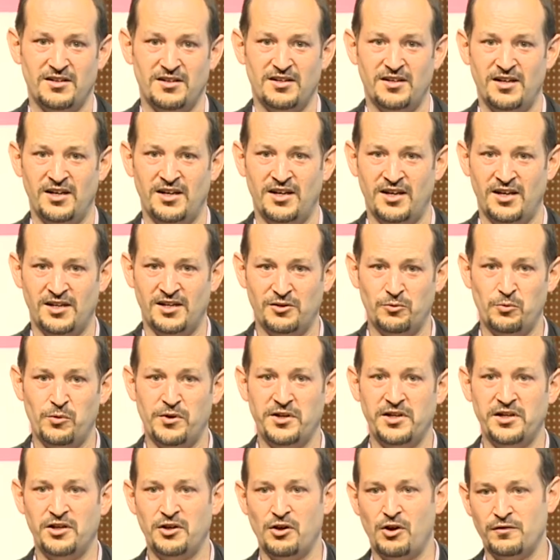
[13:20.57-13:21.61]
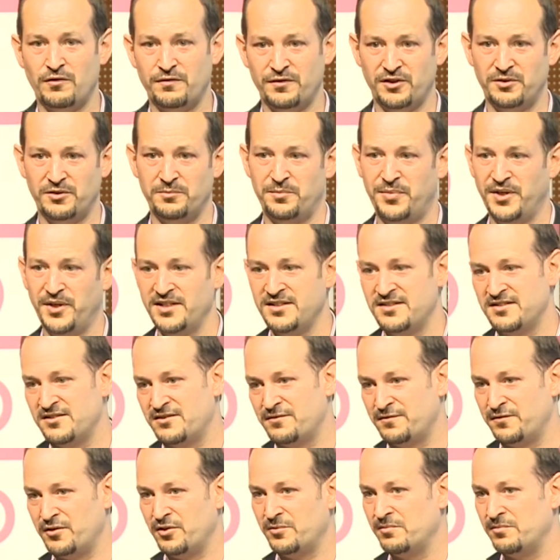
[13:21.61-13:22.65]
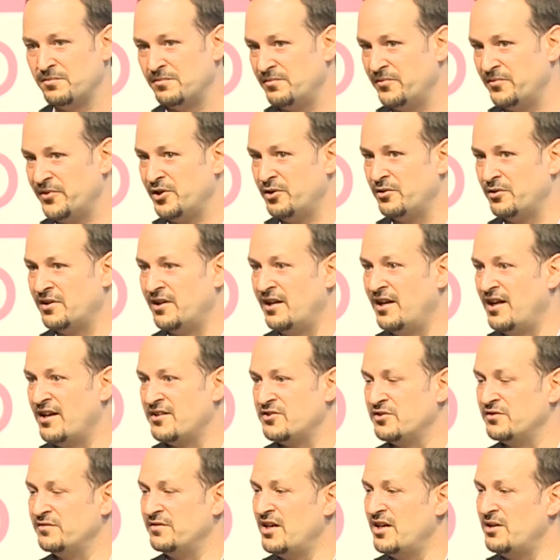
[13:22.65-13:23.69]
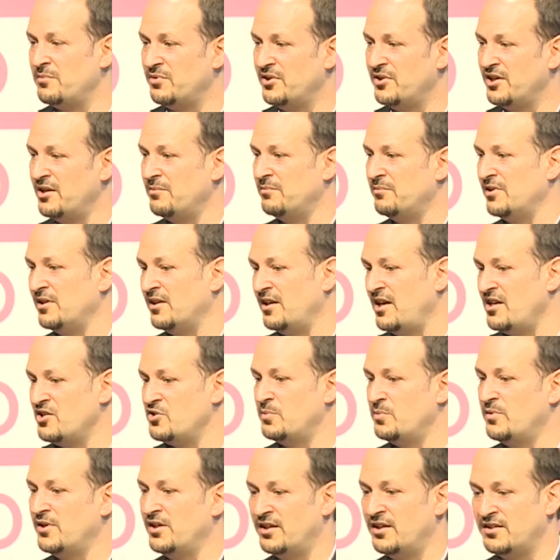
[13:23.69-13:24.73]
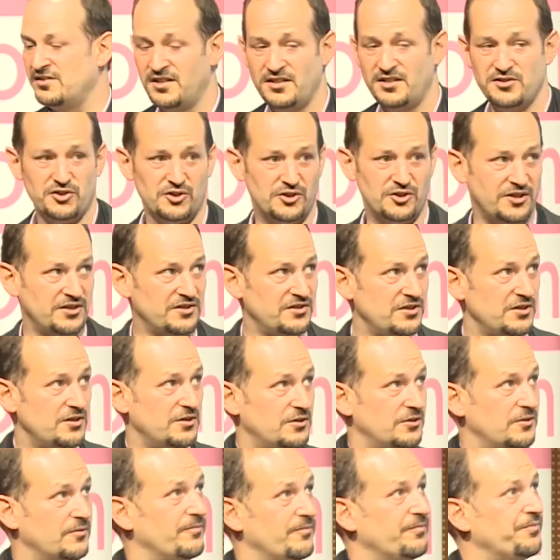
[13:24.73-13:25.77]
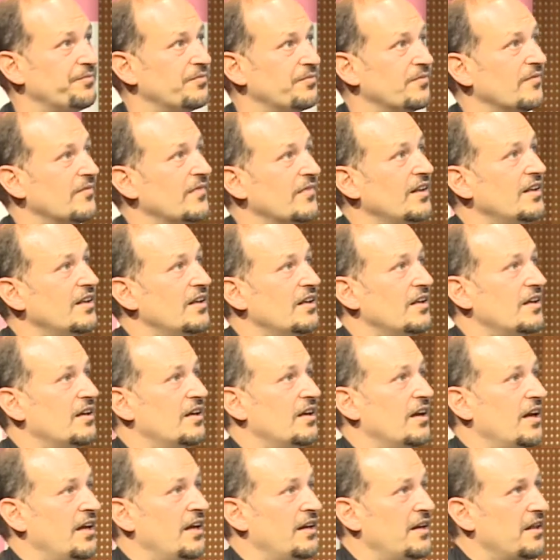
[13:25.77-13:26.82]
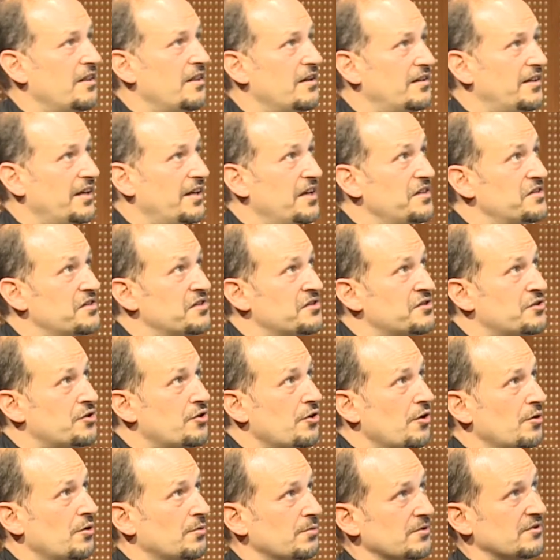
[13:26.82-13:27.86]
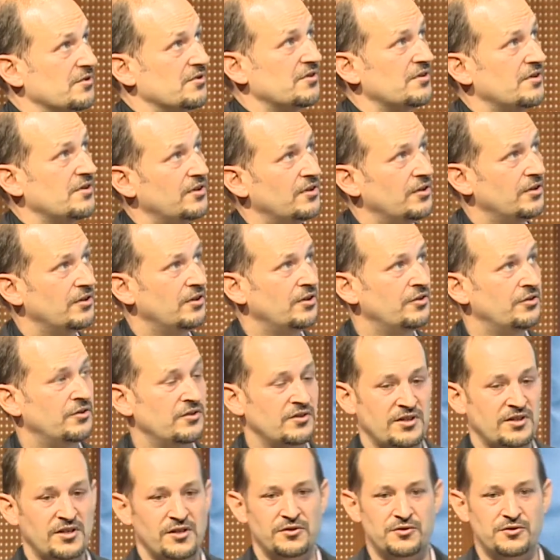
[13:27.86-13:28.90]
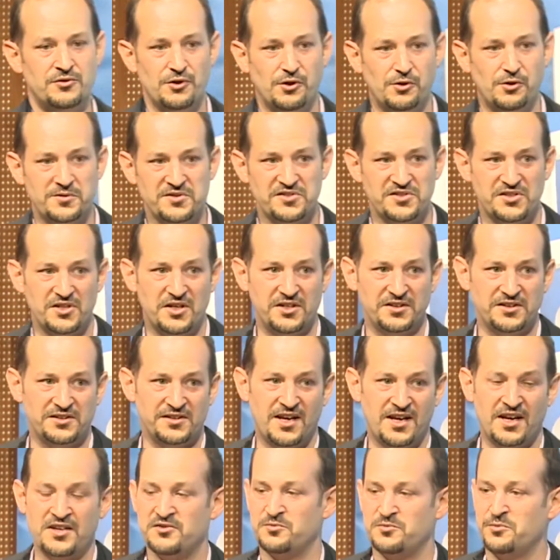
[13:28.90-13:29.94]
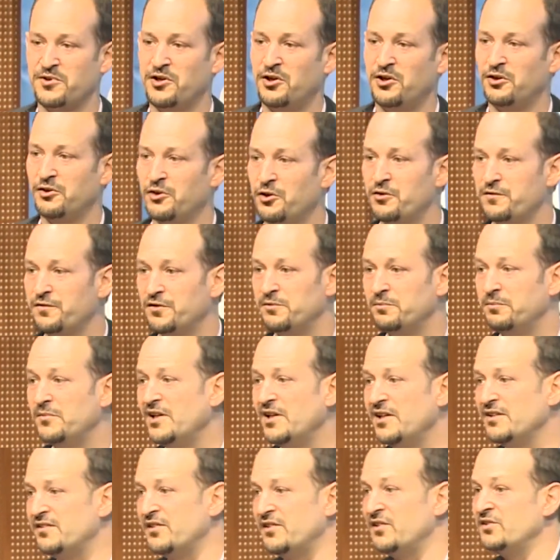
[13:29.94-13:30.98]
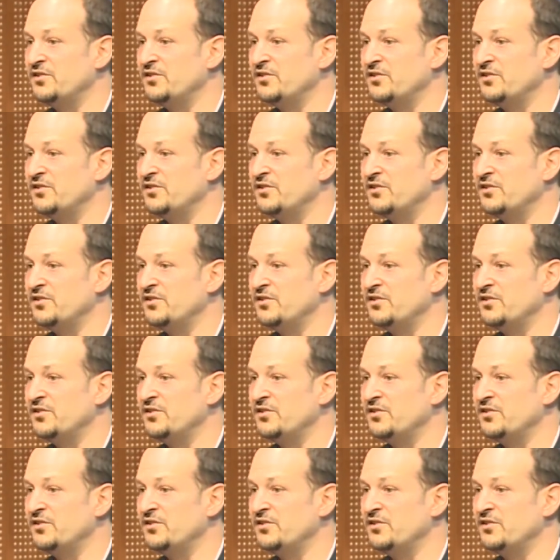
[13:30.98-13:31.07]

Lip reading: and winning over bids from the likes of IBM and HP and Accenture and so on. Another case is drones. Drones started, as we all know, from military